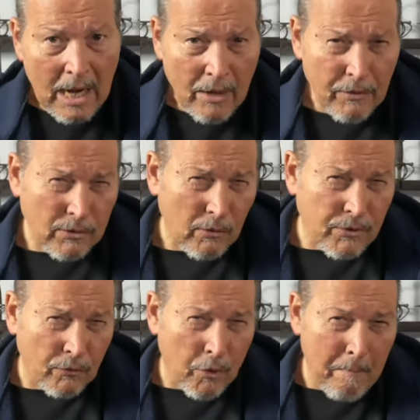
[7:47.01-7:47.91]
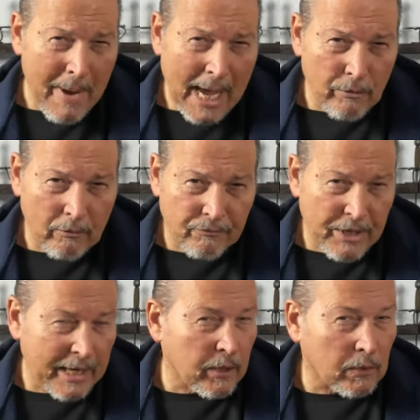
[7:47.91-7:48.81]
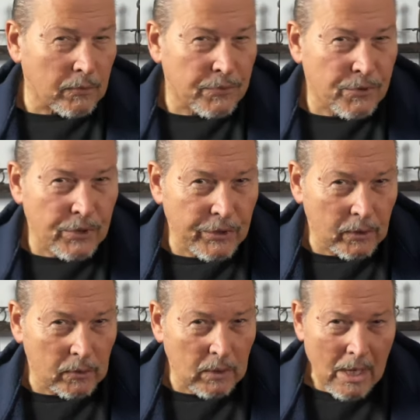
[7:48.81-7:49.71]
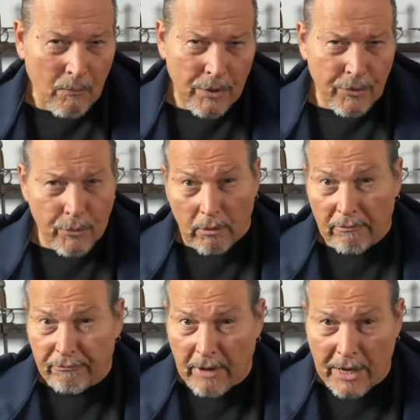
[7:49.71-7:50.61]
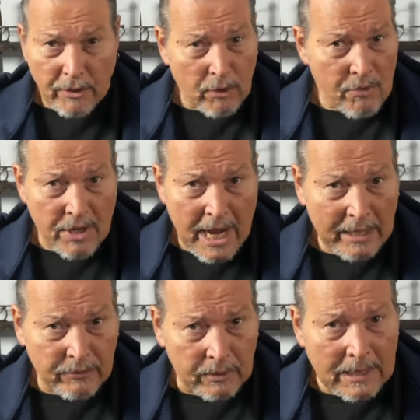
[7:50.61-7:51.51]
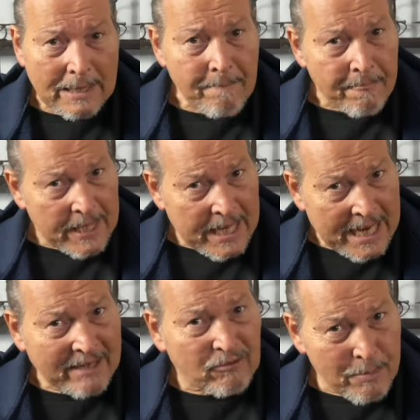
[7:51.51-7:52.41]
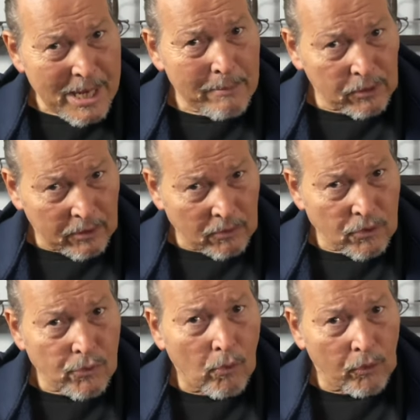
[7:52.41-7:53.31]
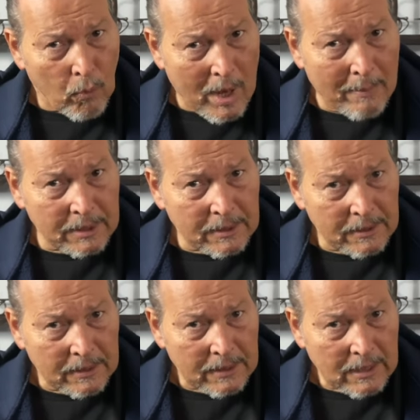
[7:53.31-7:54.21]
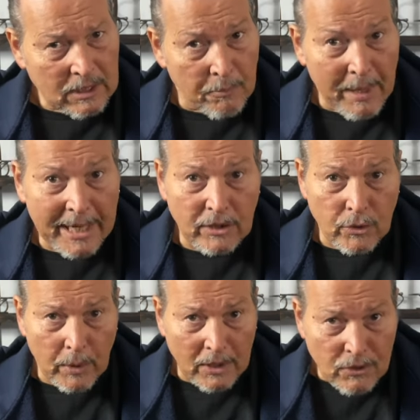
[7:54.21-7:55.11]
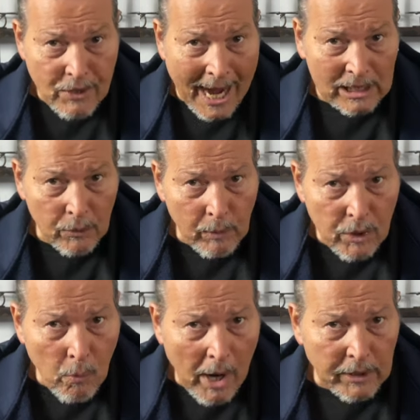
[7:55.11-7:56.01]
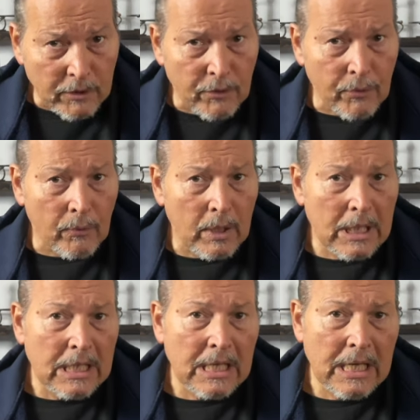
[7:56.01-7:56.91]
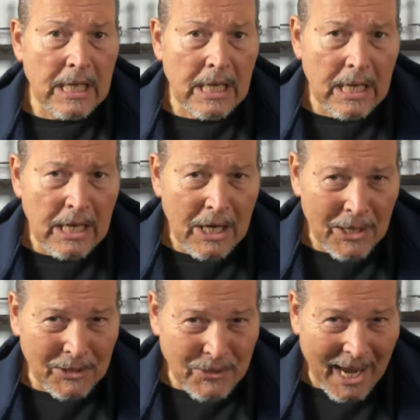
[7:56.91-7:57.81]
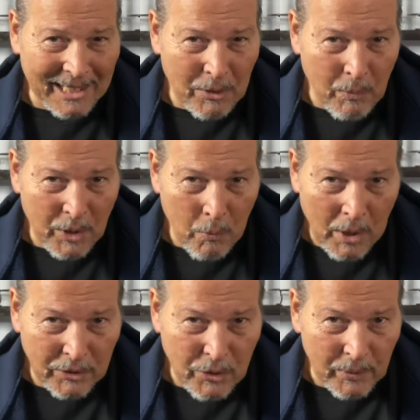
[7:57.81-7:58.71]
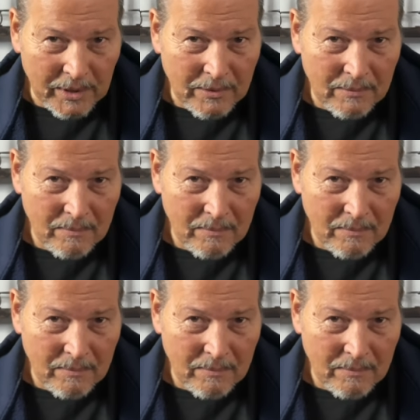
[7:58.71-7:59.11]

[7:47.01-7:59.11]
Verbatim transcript: There's also the matter of technical skill. Whether you're a fighter or an actor, you have to be able to control the weapon to make it do exactly what you want it to do, exactly when you want to do it.